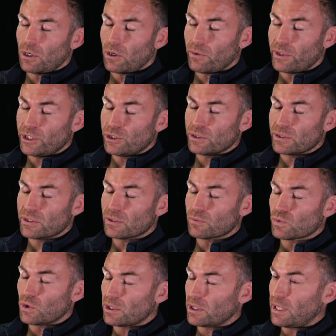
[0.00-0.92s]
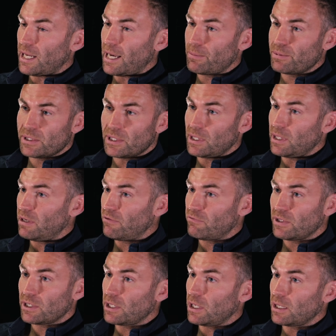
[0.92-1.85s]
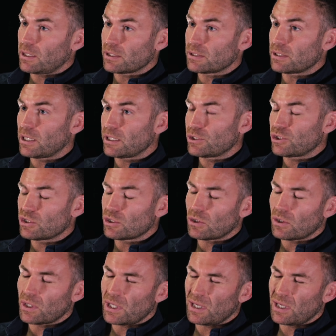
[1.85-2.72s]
Galwegians and running laps at 11 o'clock at night, you know.